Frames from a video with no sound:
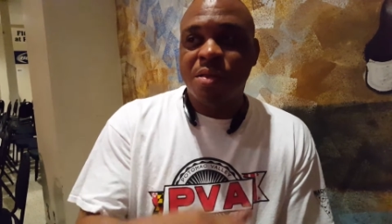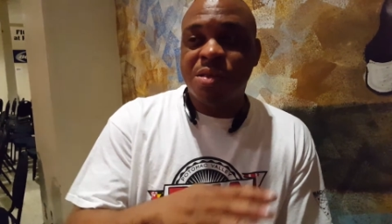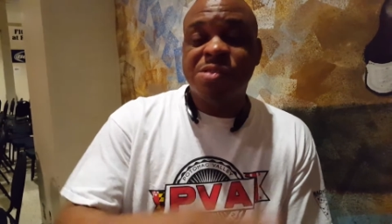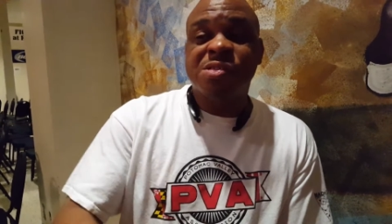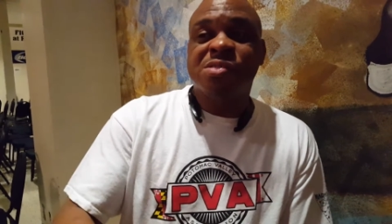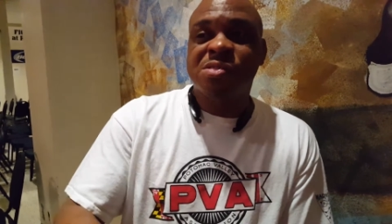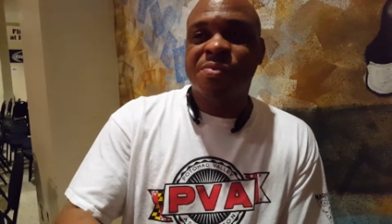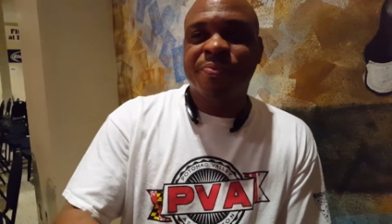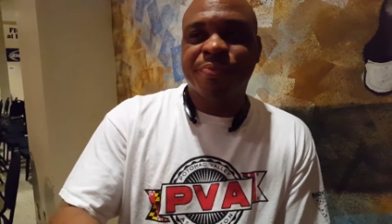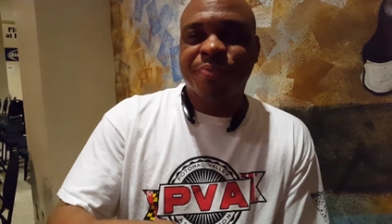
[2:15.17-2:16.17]
This is
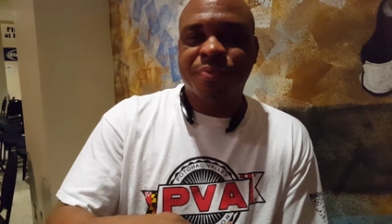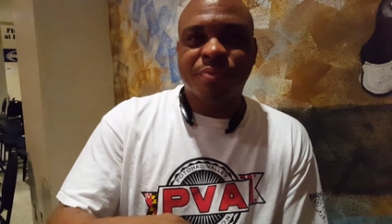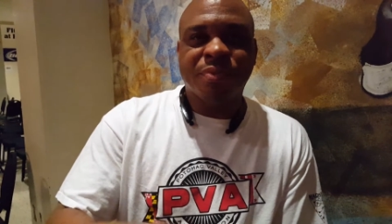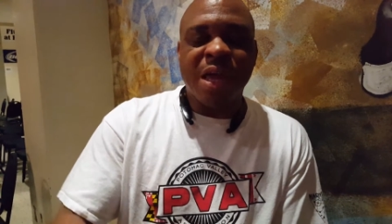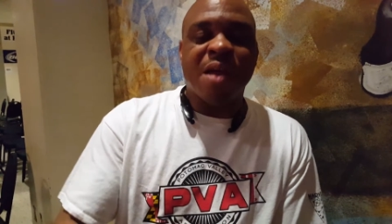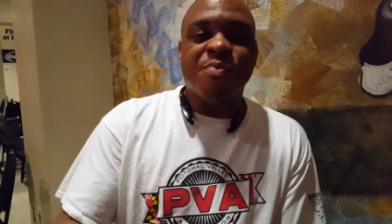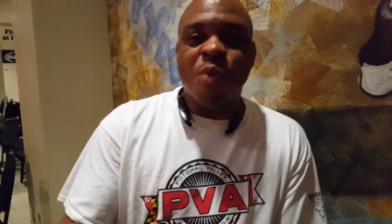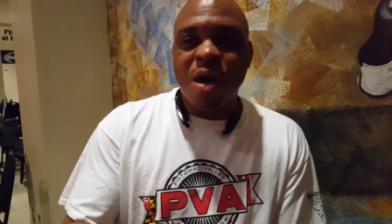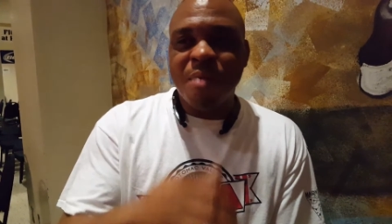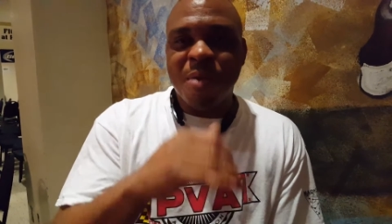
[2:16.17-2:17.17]
damn
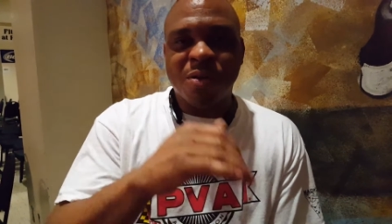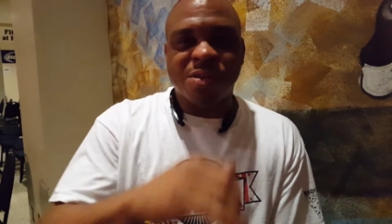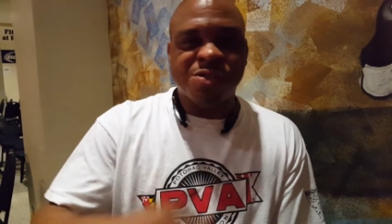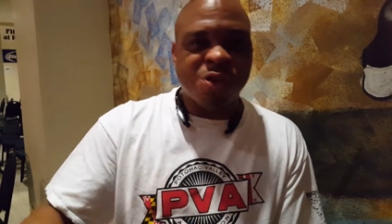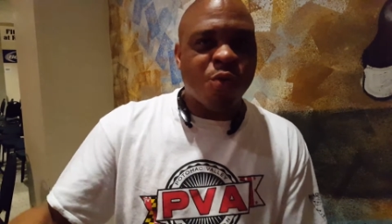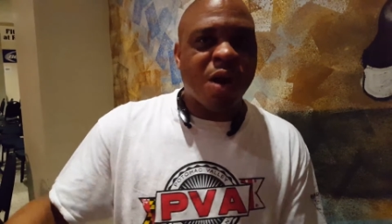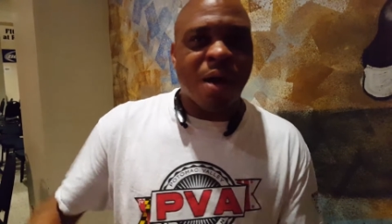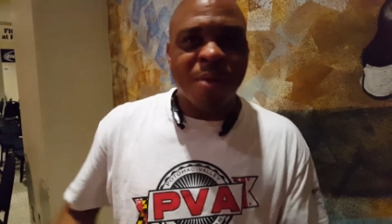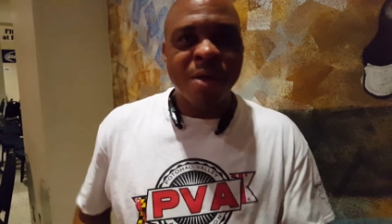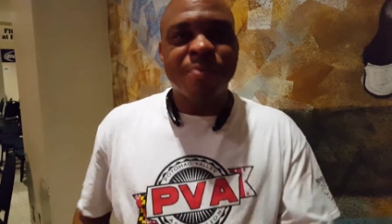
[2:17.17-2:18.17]
Juan, I'm gonna choke
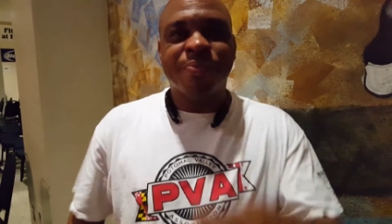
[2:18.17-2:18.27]
up. It's